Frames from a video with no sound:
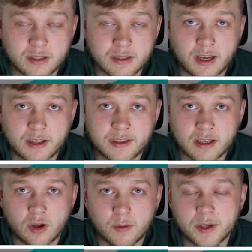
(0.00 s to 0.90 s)
I think a lot of
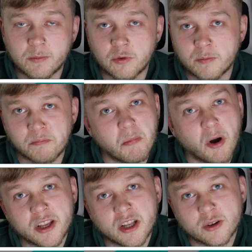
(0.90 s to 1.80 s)
people might
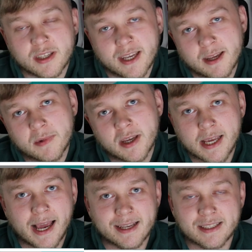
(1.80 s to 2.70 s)
look to him
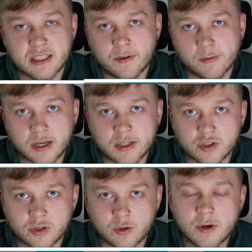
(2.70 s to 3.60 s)
as a differential,